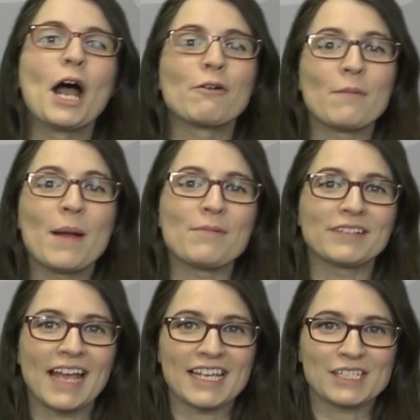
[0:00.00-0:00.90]
Remember
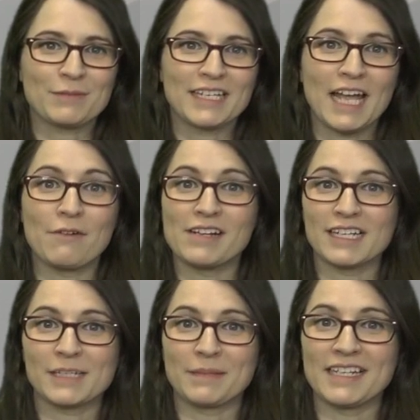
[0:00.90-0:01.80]
last week how I
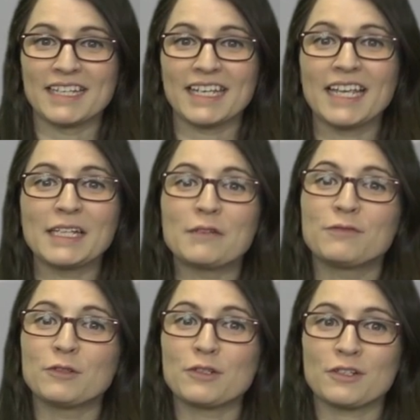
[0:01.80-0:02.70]
explained that Killing
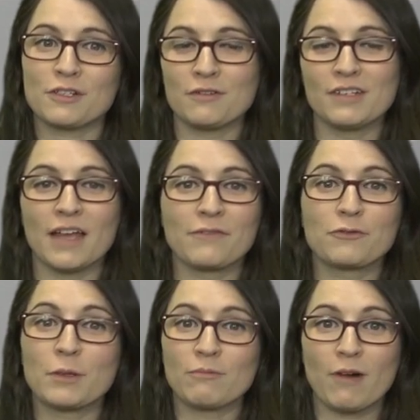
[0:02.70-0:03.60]
Floor 2 dev
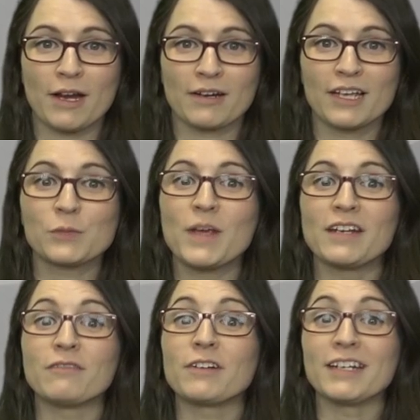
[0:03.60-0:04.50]
Tripwire has made
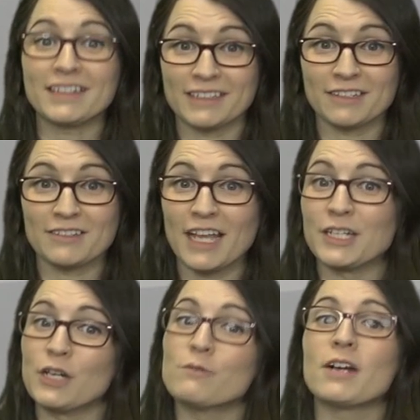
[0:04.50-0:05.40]
it very clear they
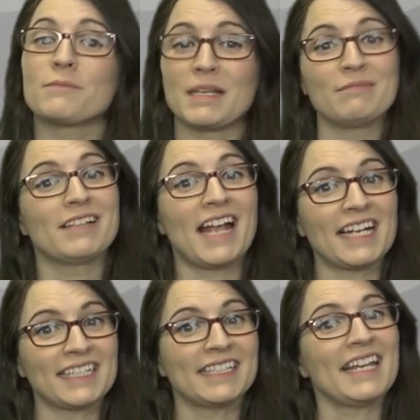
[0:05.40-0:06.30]
don't want people
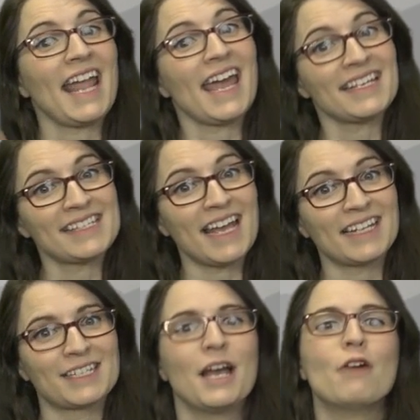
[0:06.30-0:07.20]
acting like
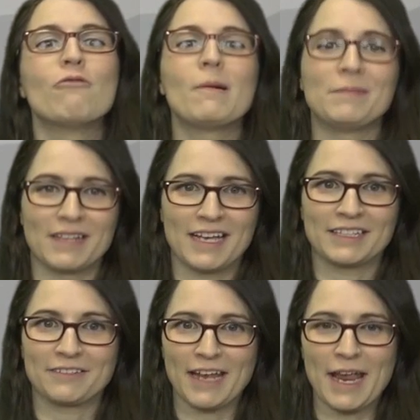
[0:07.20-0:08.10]
asshats while playing
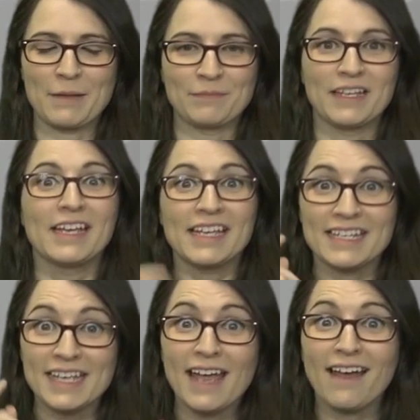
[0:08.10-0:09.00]
their game?
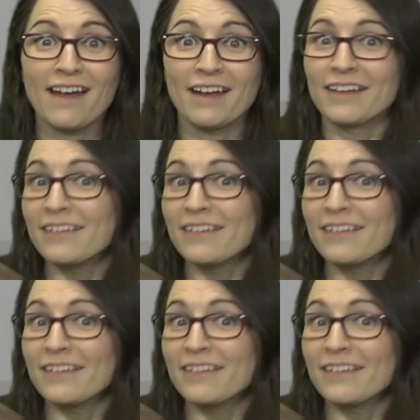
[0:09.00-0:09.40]
Yeah!